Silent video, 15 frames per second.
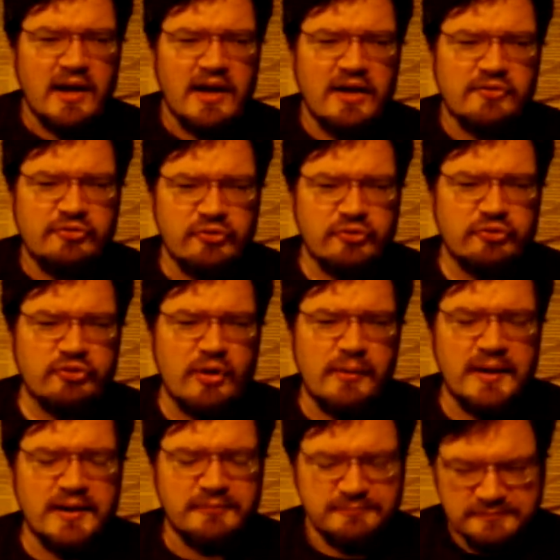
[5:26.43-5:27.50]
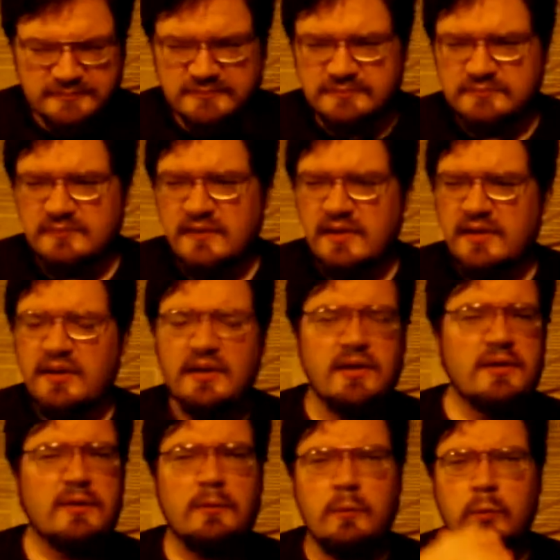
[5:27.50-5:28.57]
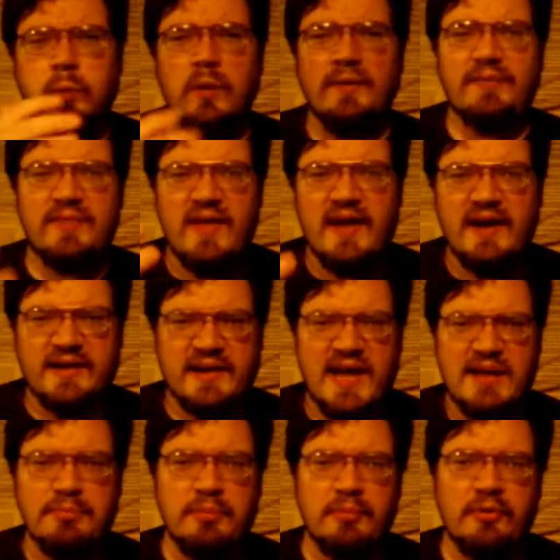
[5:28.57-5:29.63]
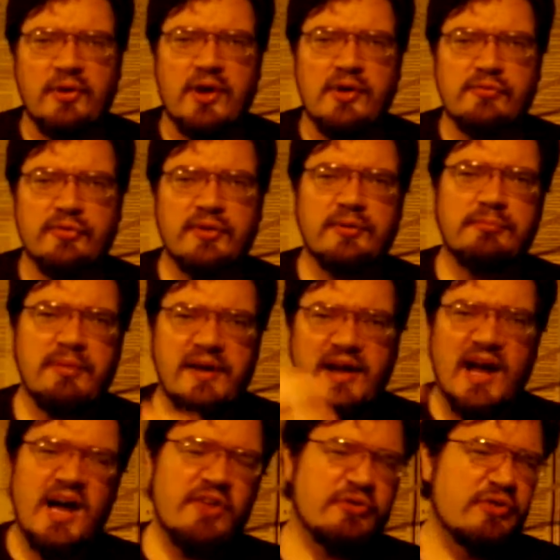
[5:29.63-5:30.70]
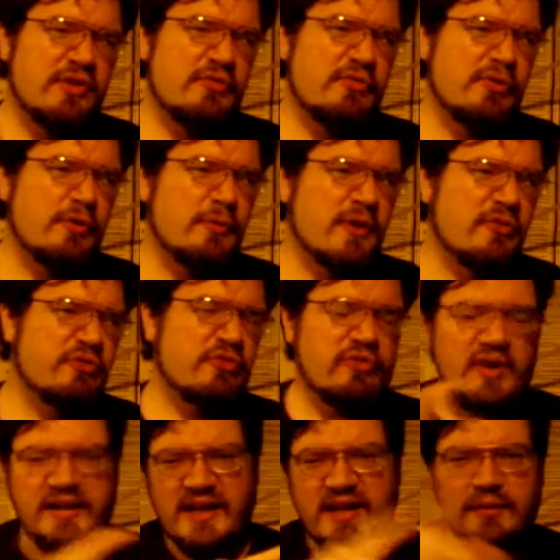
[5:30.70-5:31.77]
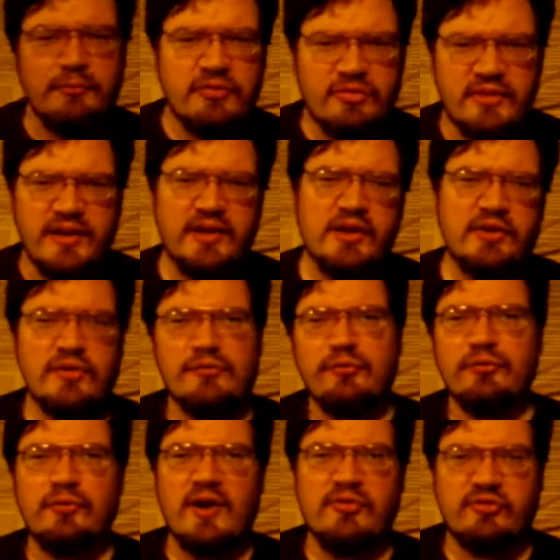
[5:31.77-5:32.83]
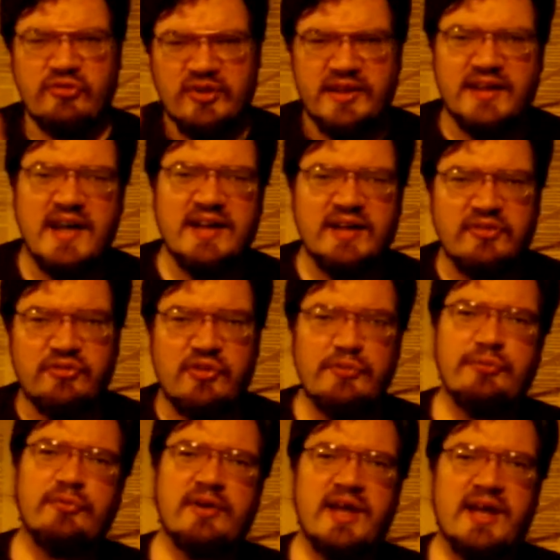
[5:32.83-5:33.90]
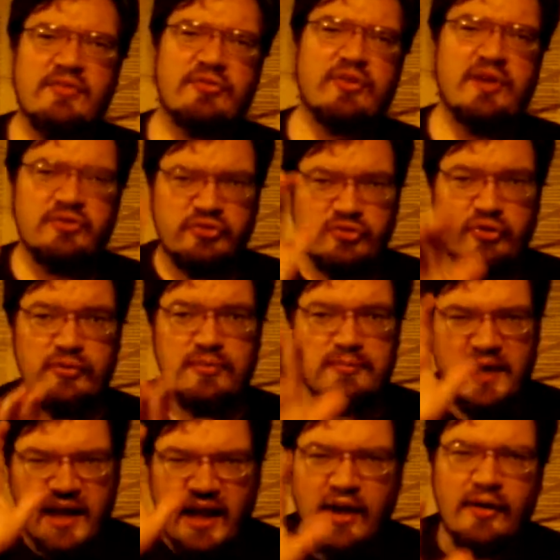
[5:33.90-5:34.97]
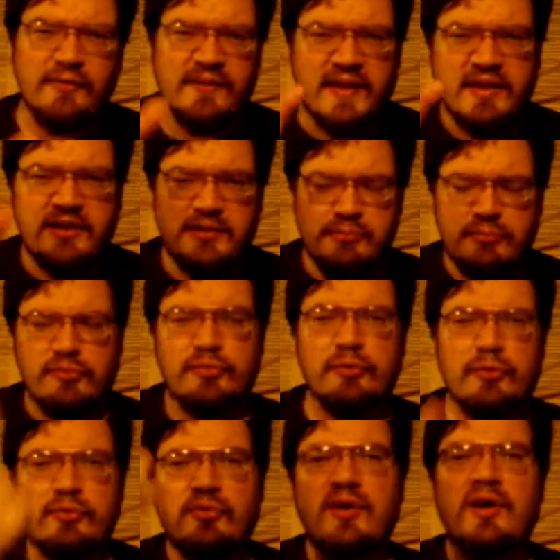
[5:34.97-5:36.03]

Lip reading: just showing what they are capable of by asking a few questions and getting them to think in a different direction to get a different answer and show them how they can improve